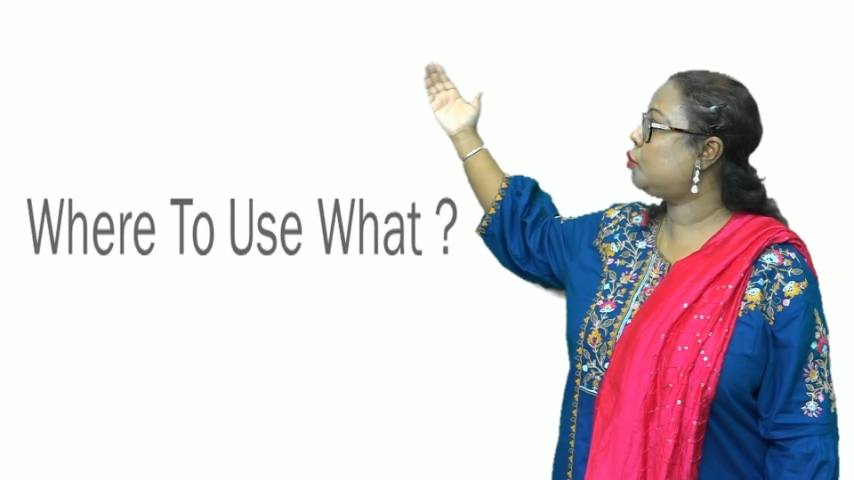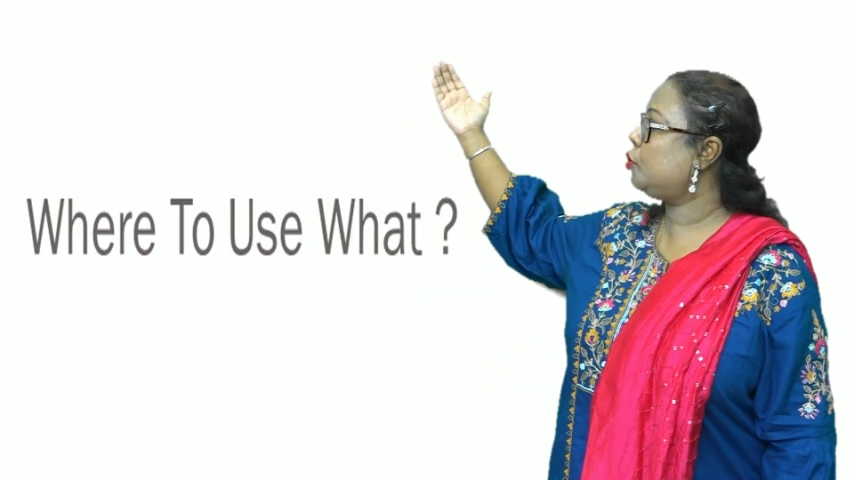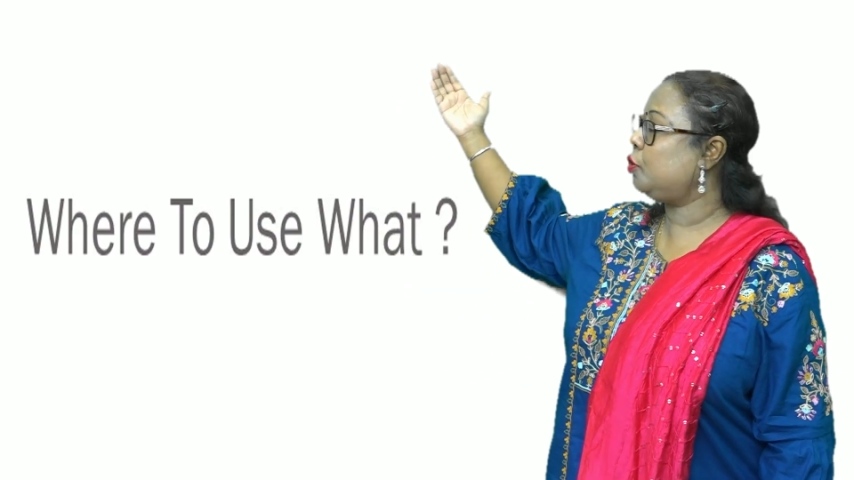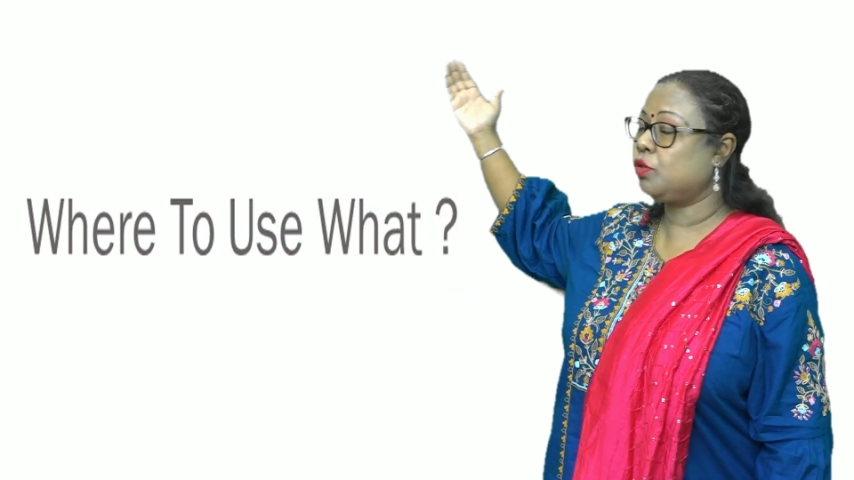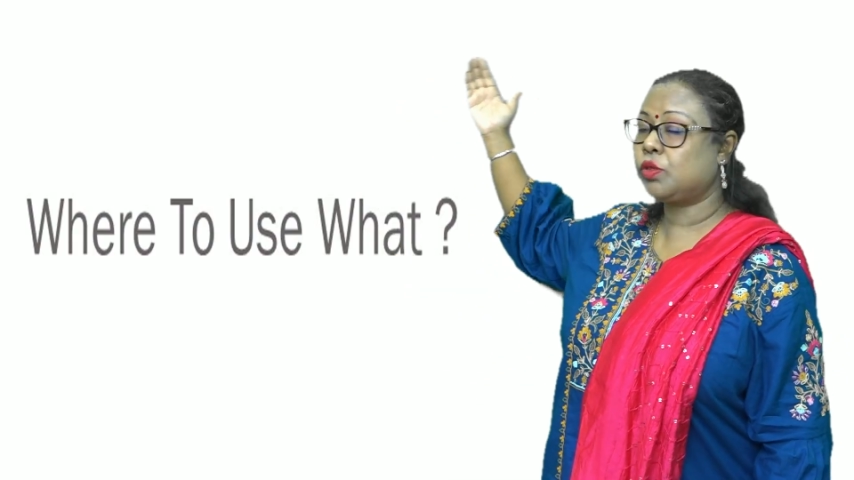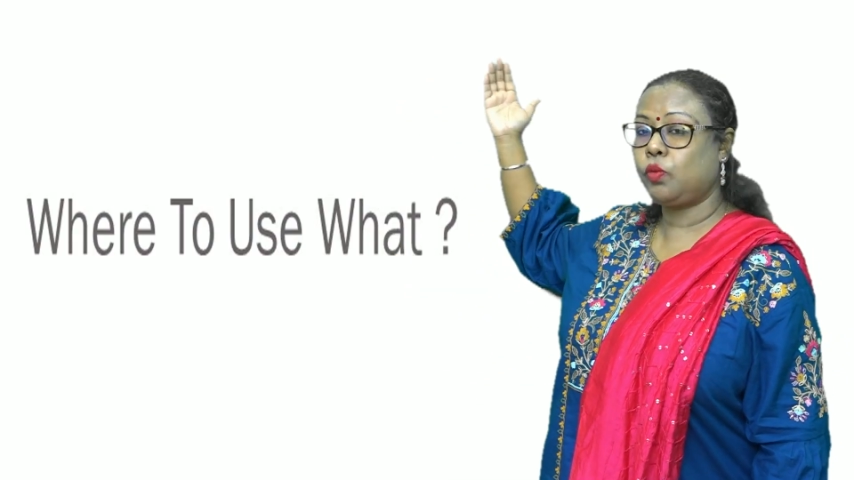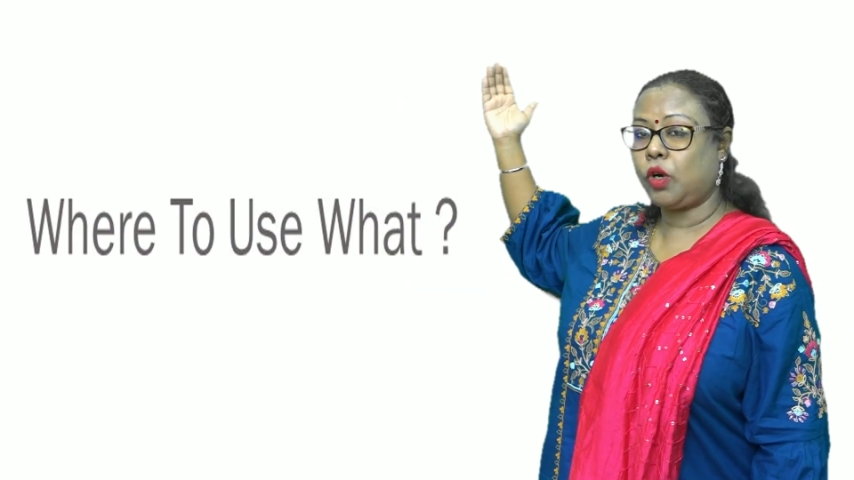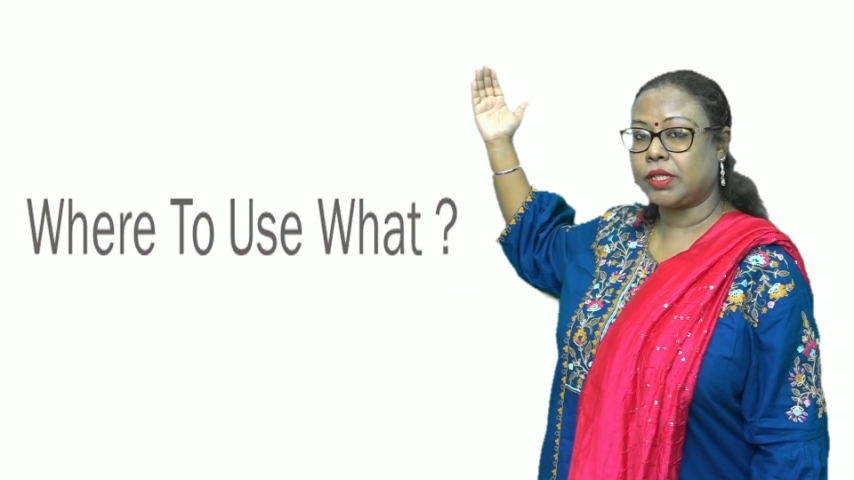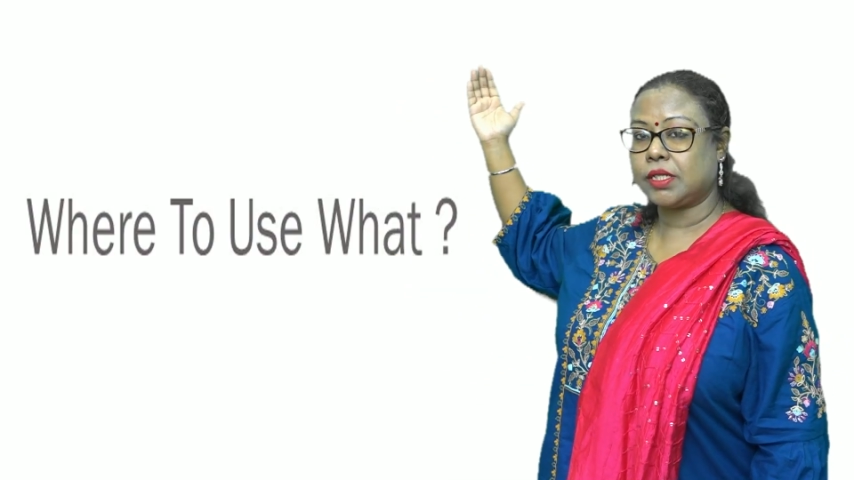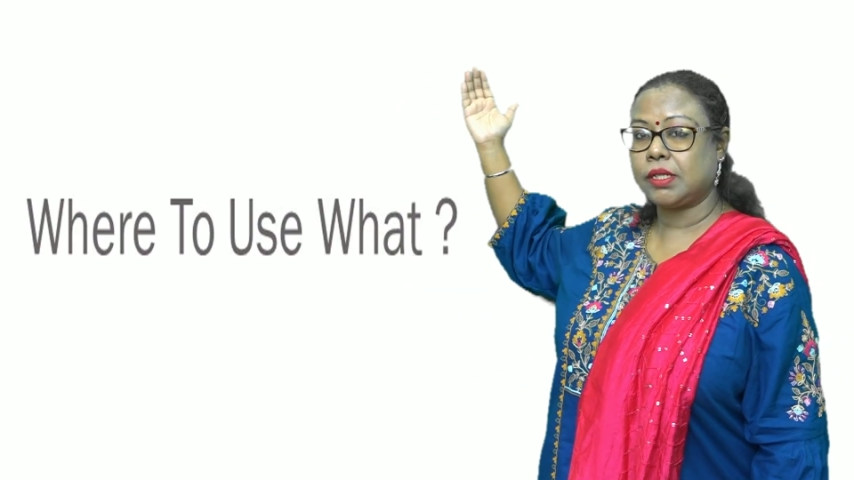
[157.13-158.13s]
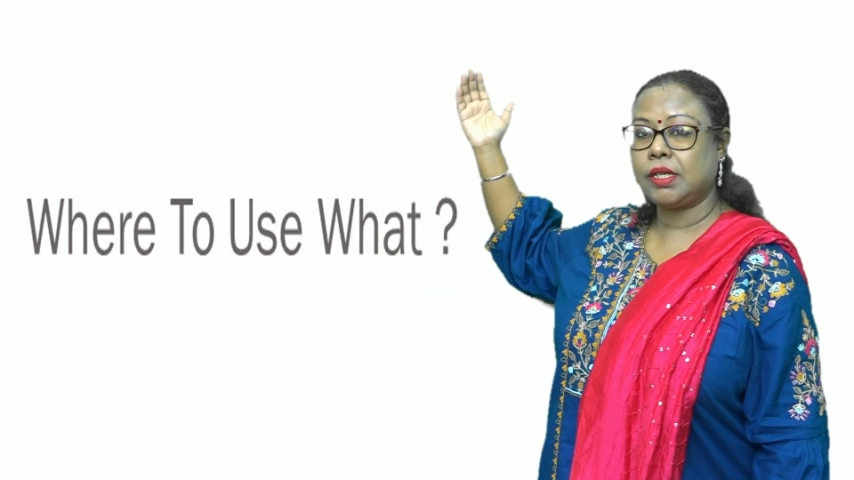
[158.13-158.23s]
to use what.